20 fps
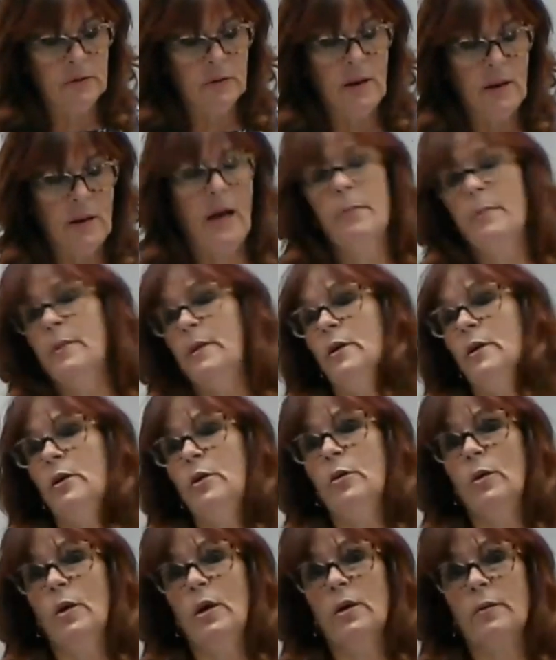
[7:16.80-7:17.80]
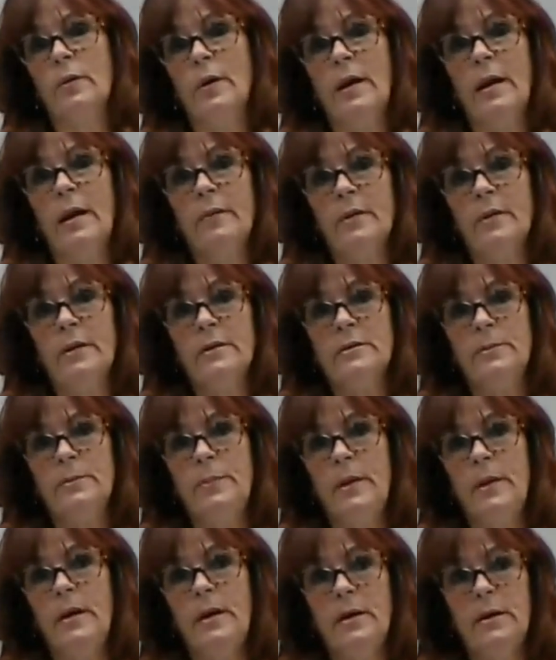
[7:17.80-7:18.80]
now I'm in New York, right? Everything's
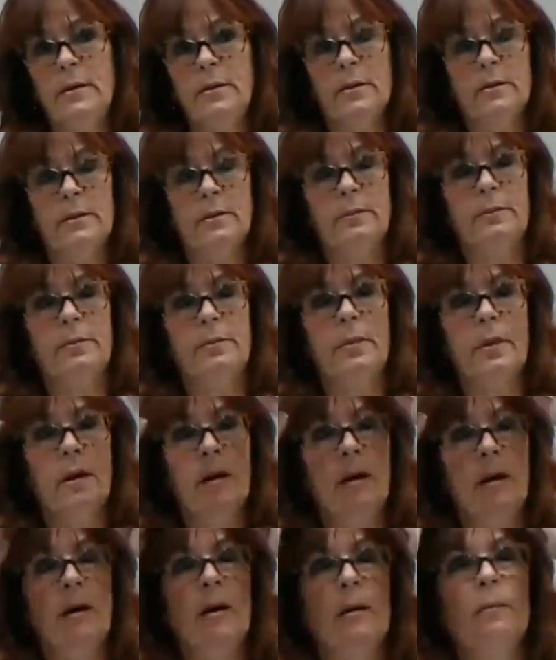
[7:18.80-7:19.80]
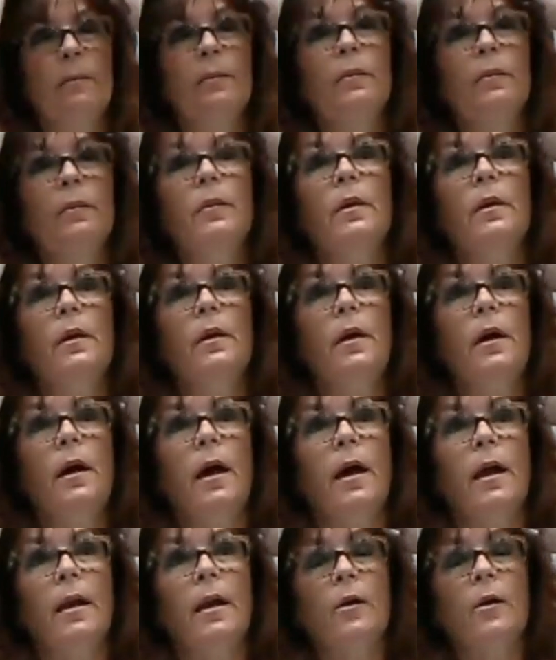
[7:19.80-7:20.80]
big.
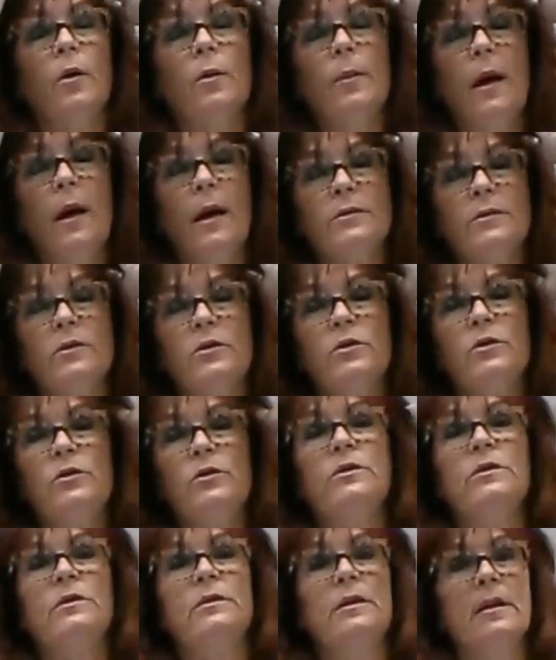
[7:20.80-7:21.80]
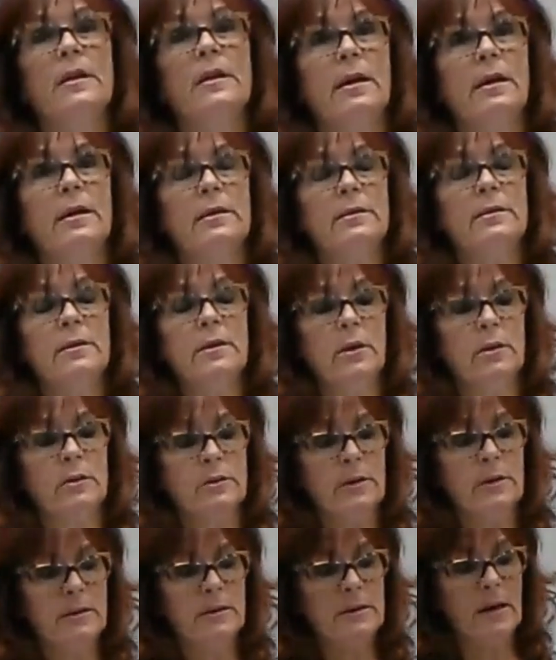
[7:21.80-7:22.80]
And I go to Massachusetts and
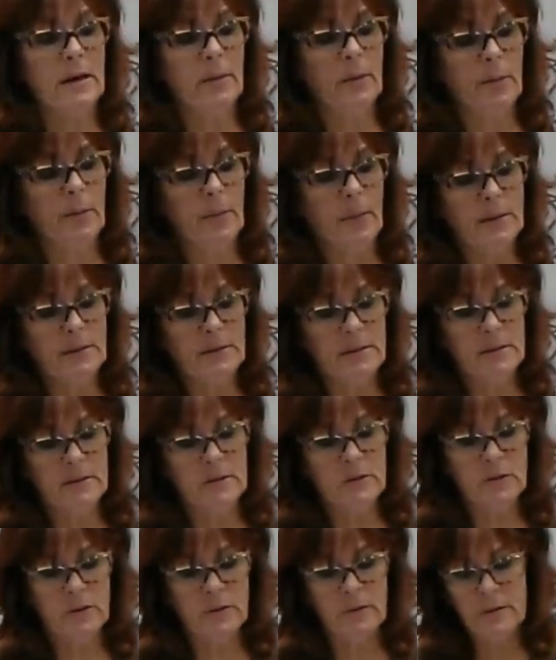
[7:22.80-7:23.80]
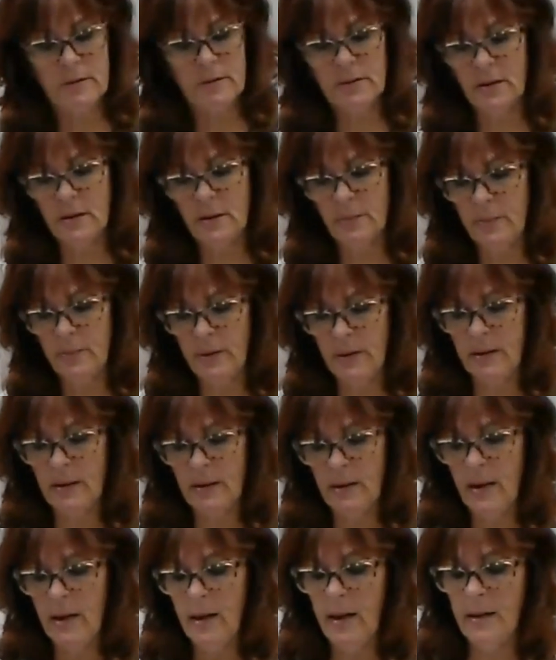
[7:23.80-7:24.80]
they tell me my sister is going to be
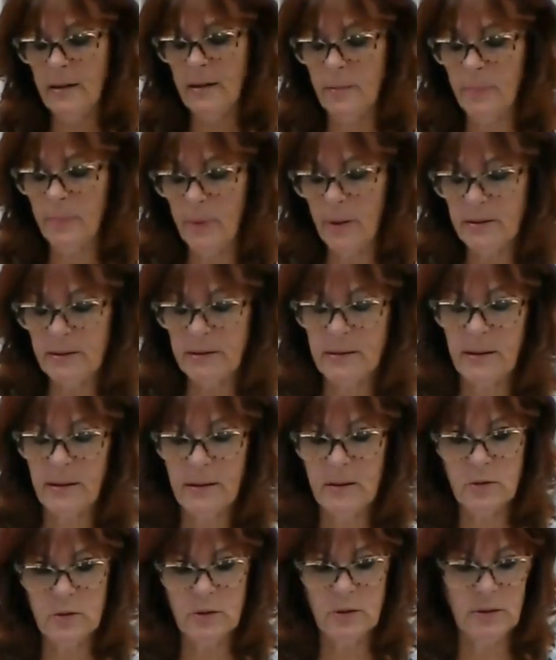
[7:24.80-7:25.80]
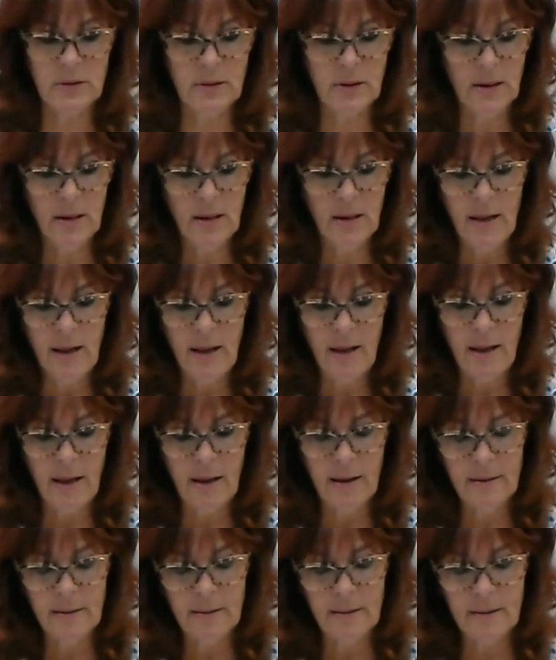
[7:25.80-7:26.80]
at the bus station.
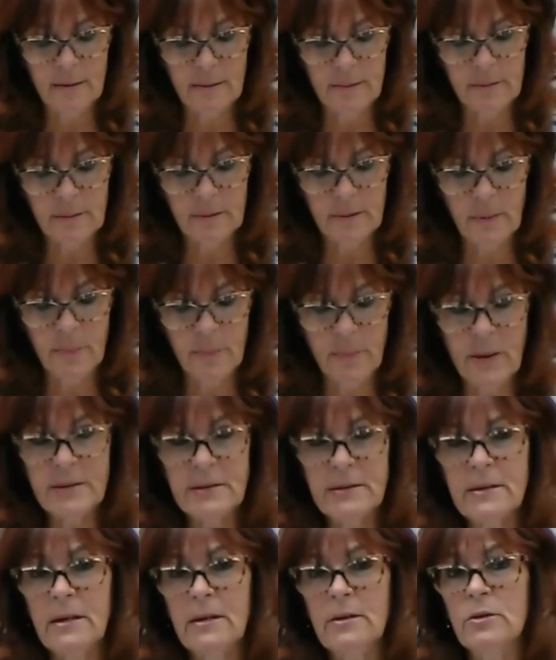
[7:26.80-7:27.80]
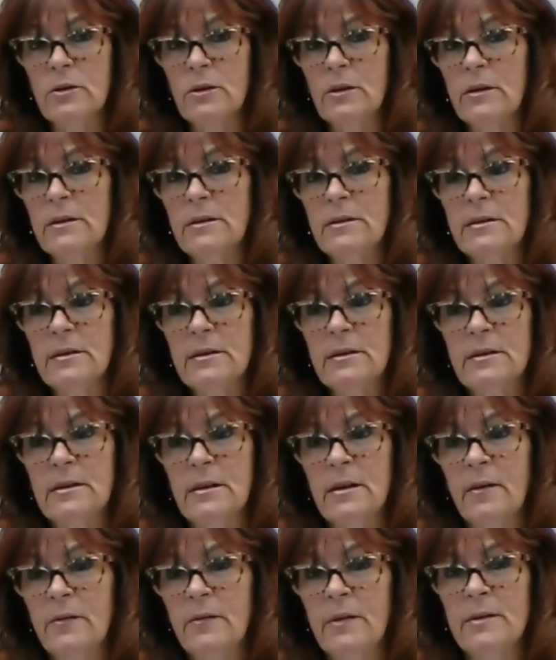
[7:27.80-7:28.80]
And the bus station
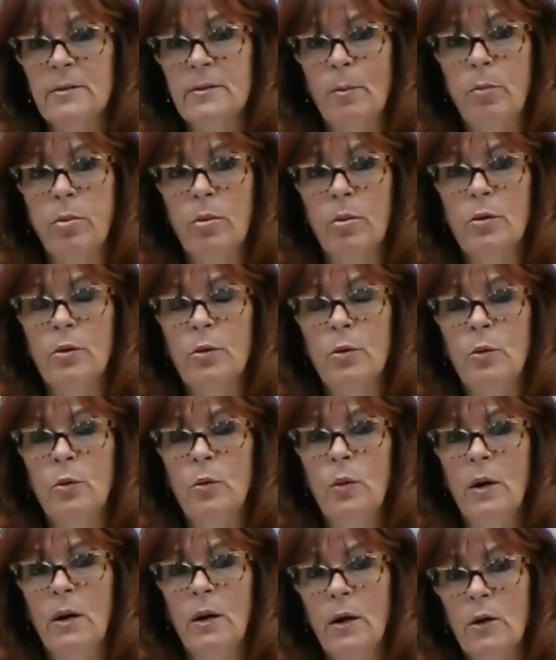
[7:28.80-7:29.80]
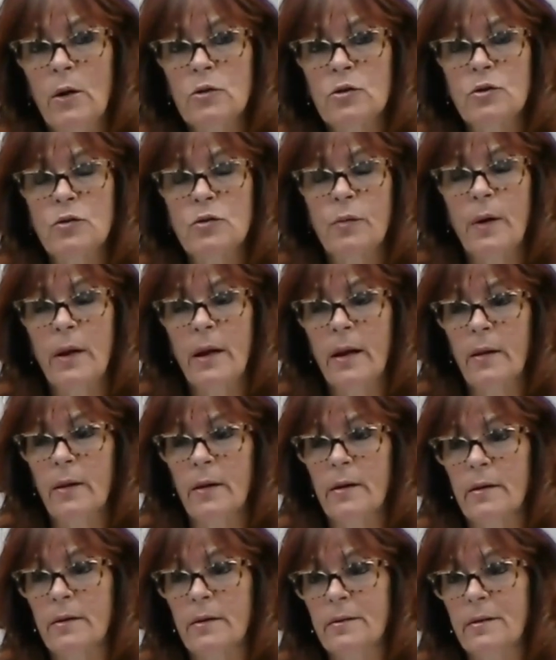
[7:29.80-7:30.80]
consisted of this blue
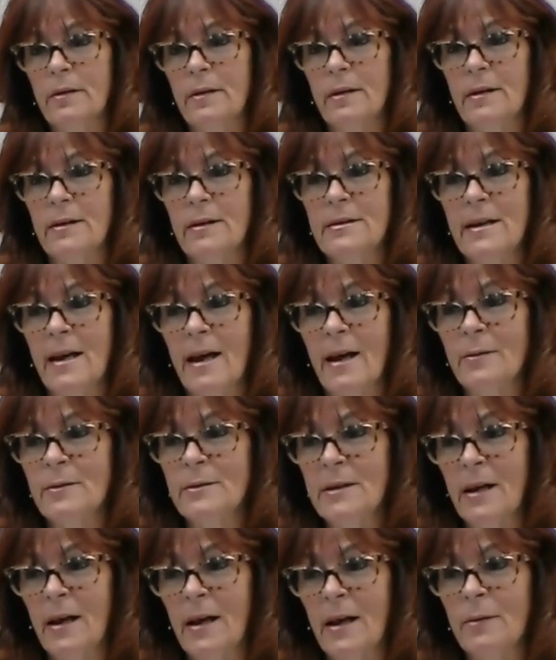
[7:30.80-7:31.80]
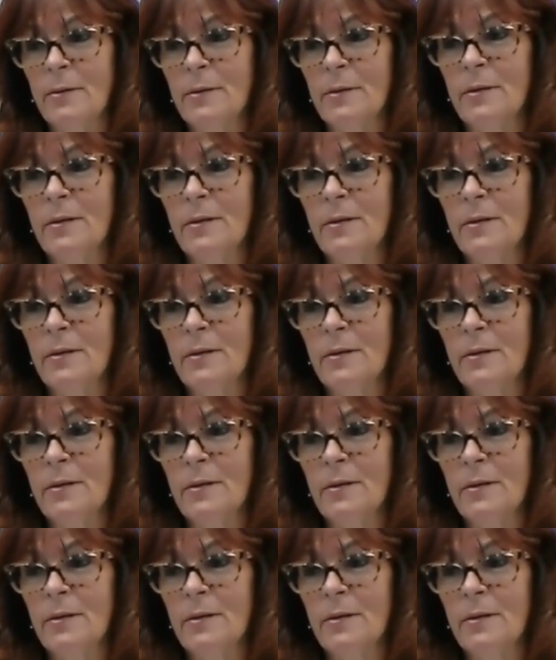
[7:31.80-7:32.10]
trailer in a downtown